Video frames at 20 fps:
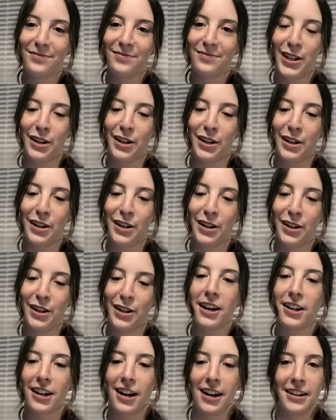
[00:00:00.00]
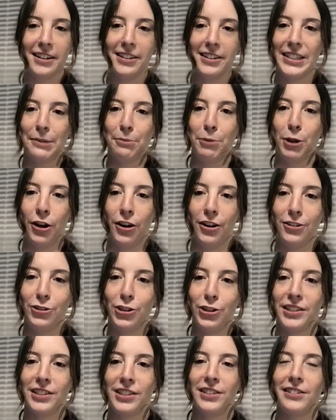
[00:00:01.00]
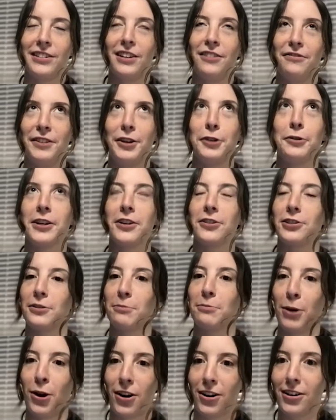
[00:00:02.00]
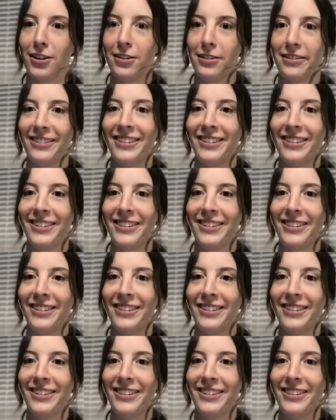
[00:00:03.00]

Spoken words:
You know what? You and I are kind of similar, just a few years apart.